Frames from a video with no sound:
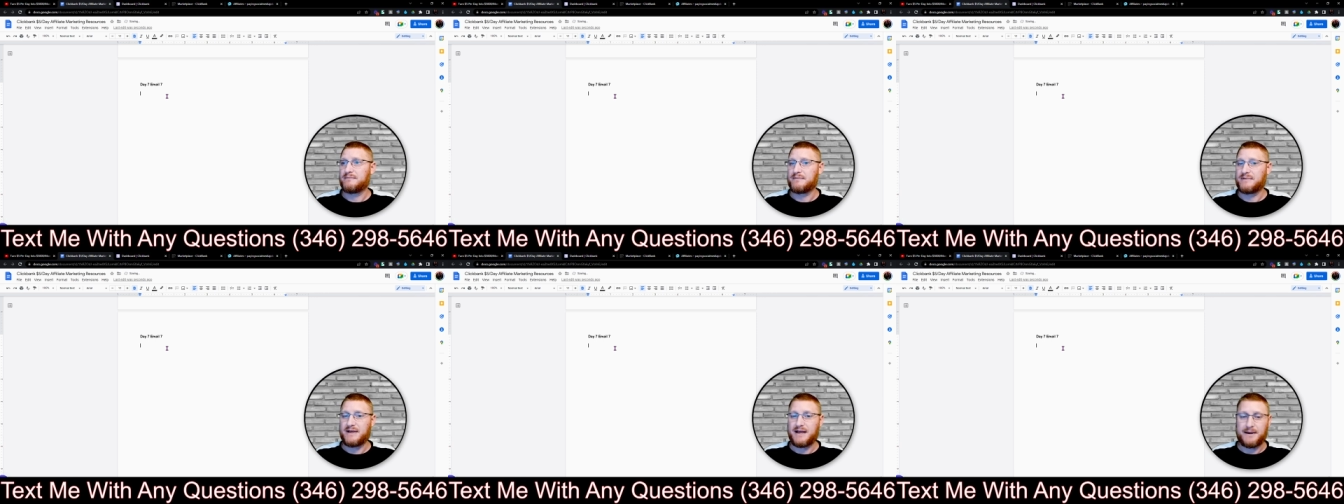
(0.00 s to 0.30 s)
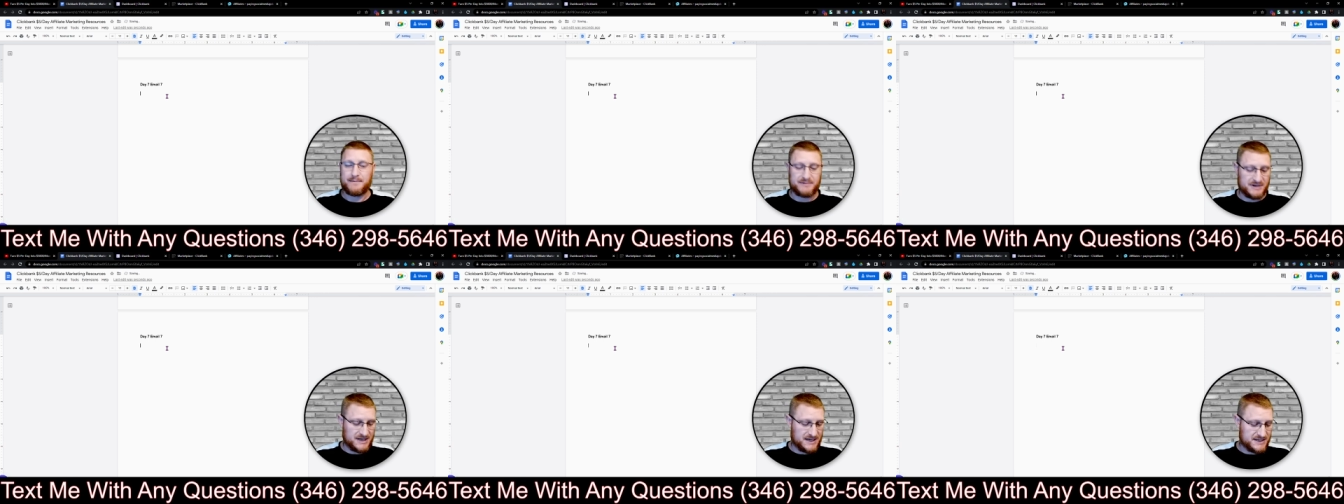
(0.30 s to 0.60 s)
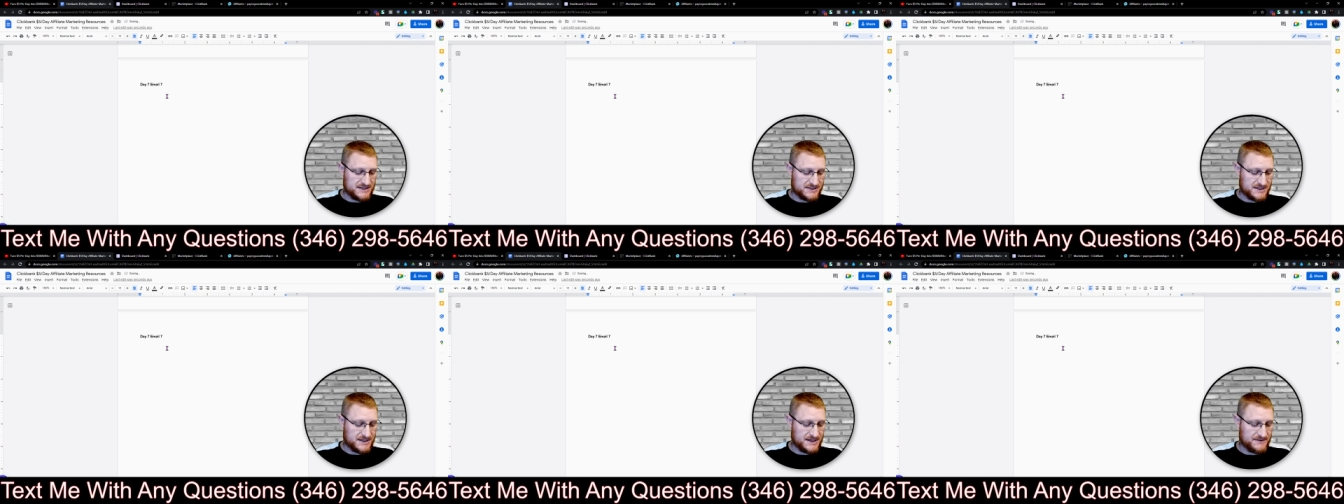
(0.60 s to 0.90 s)

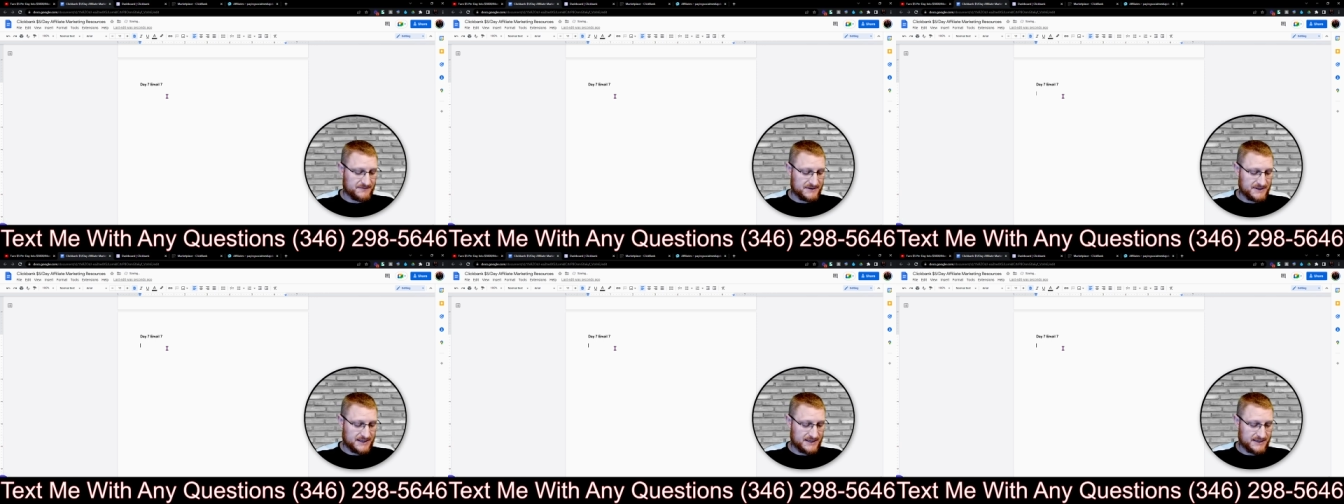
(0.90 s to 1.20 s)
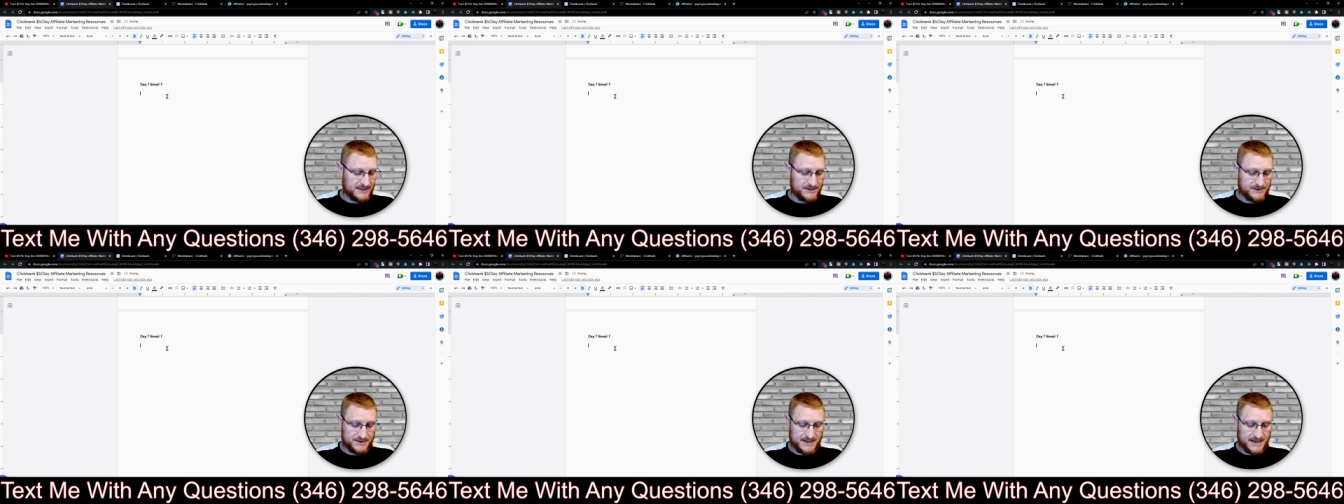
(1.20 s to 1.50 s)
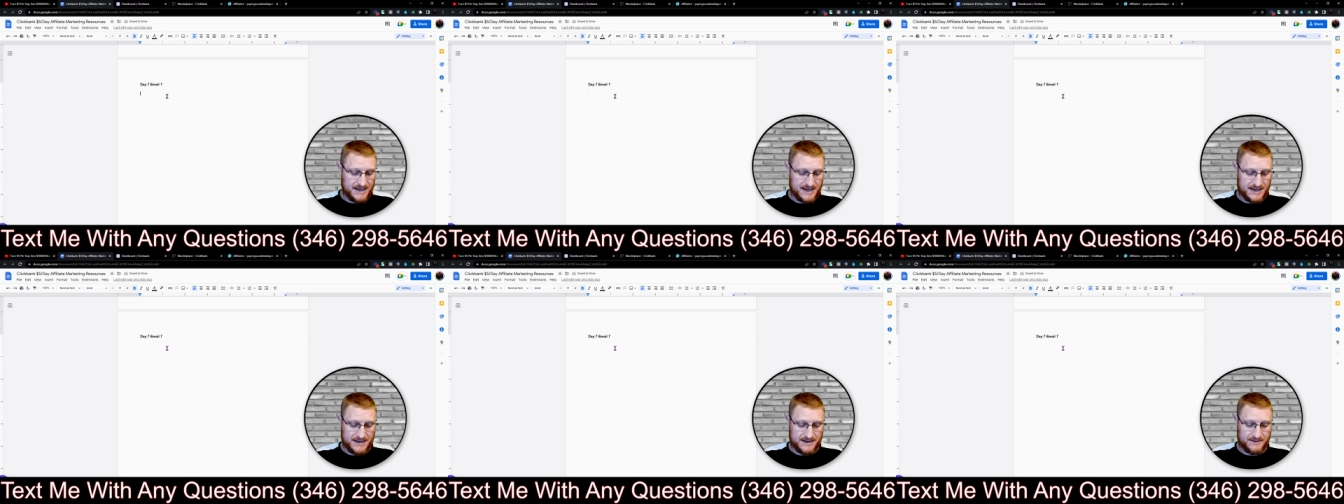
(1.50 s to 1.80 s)
capitalize on everything that you
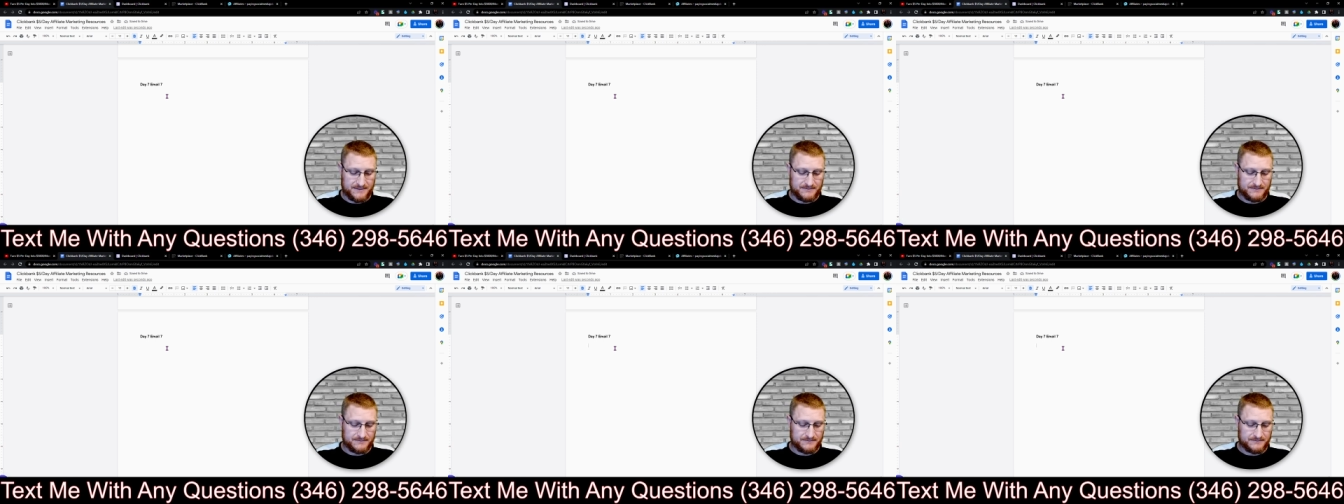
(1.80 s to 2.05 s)
can?